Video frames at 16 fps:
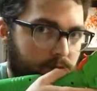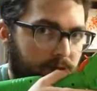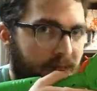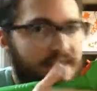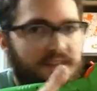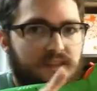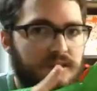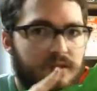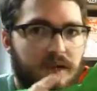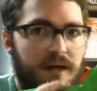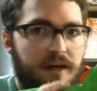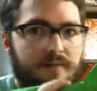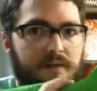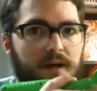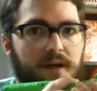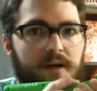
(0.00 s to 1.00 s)
that's still
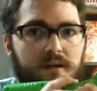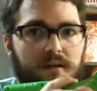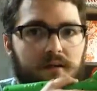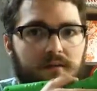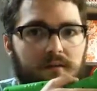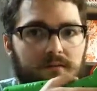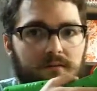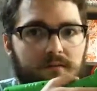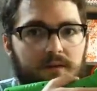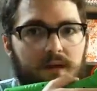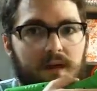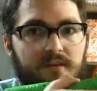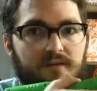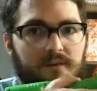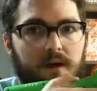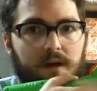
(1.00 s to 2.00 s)
not a very,
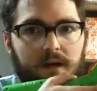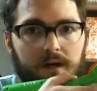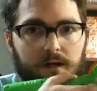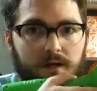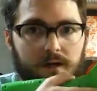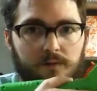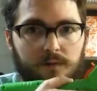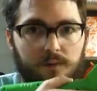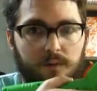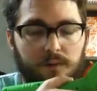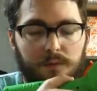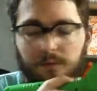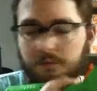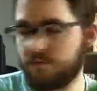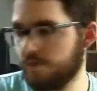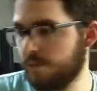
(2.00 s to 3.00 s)
that's very uncomfortable,
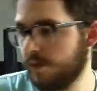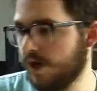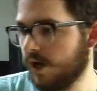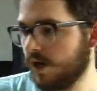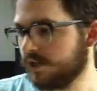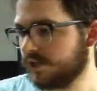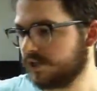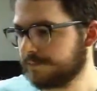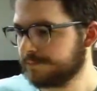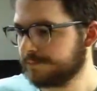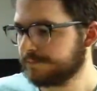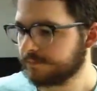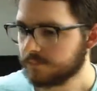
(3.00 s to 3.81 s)
to be honest.